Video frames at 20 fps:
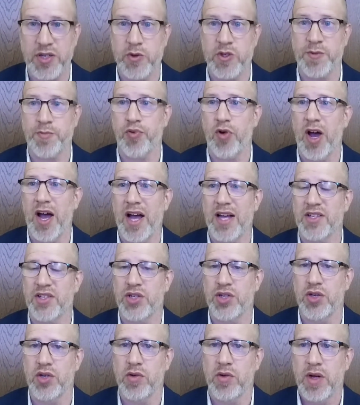it was brought
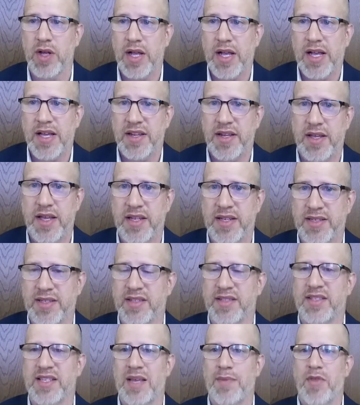to, it
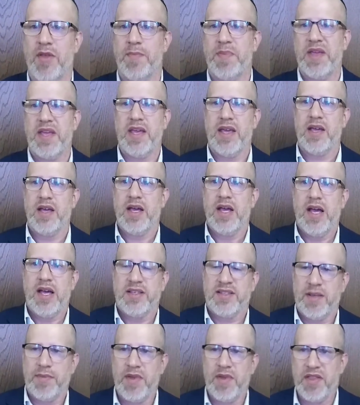doesn't seem to be
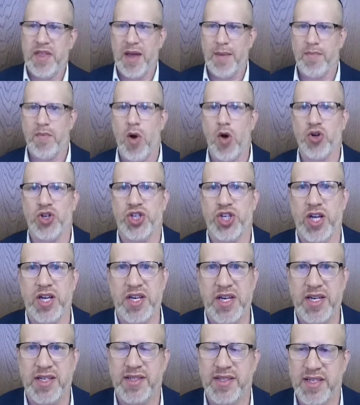something that Moshe
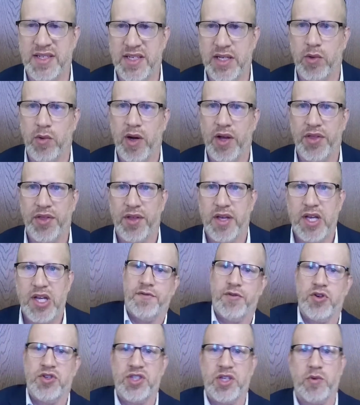needs to deal with.
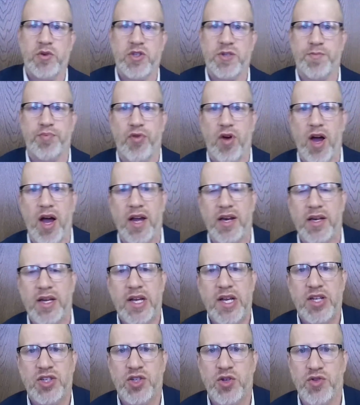First, it was brought
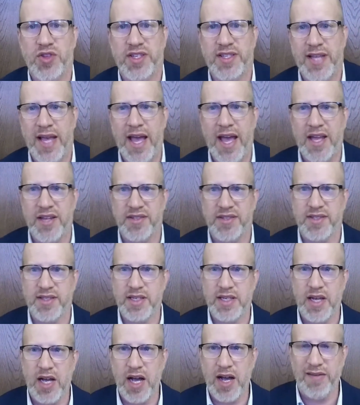to the tens,
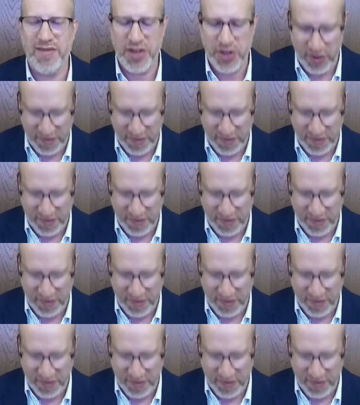the leader